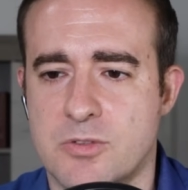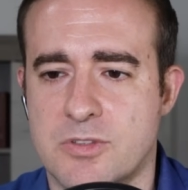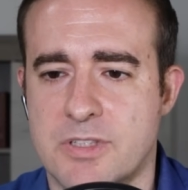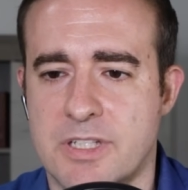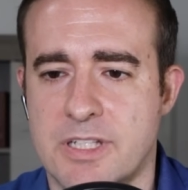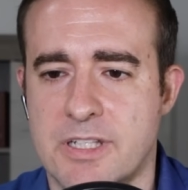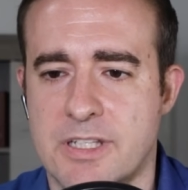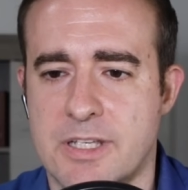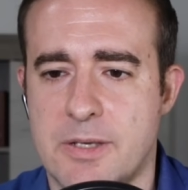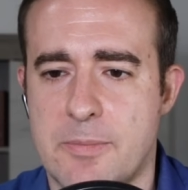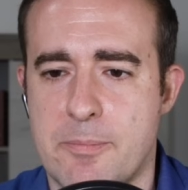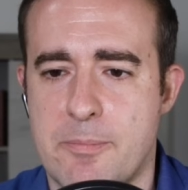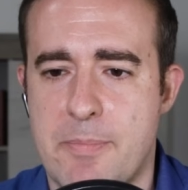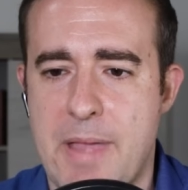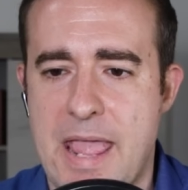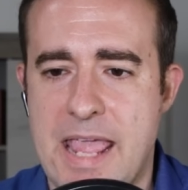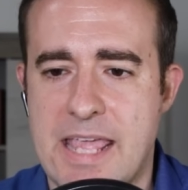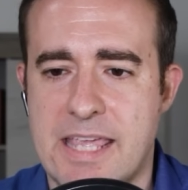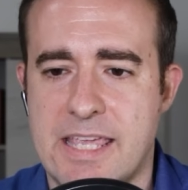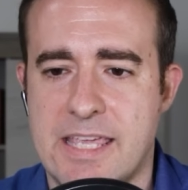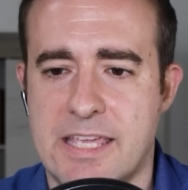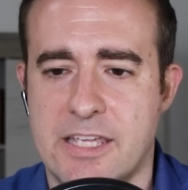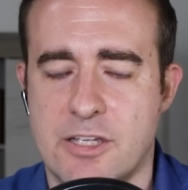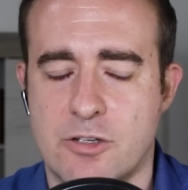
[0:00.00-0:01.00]
Zealand
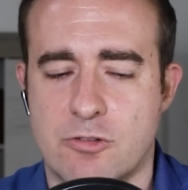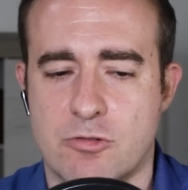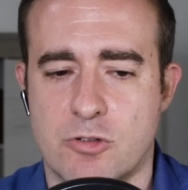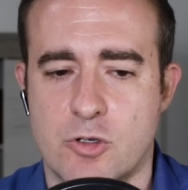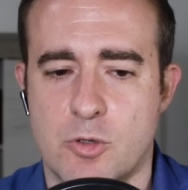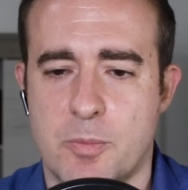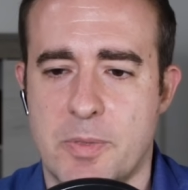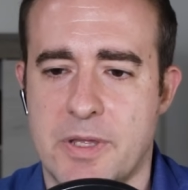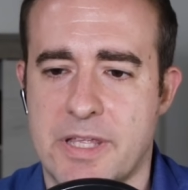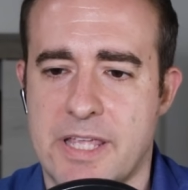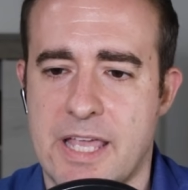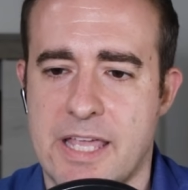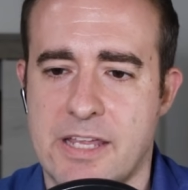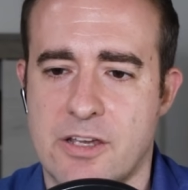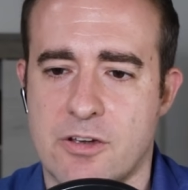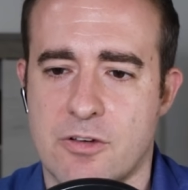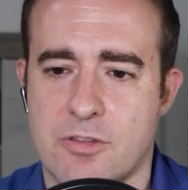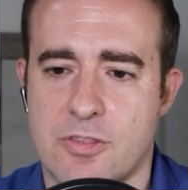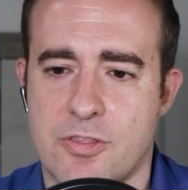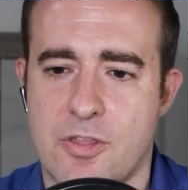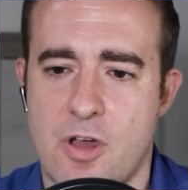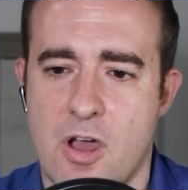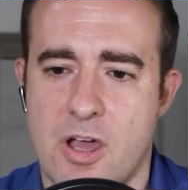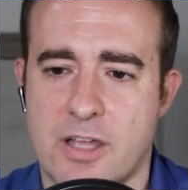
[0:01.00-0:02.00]
Banking Group and get
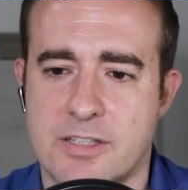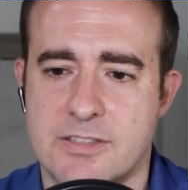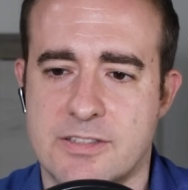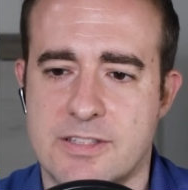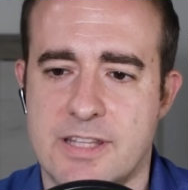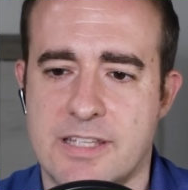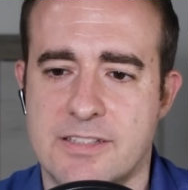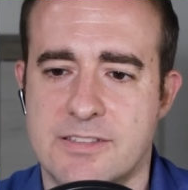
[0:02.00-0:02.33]
your thoughts.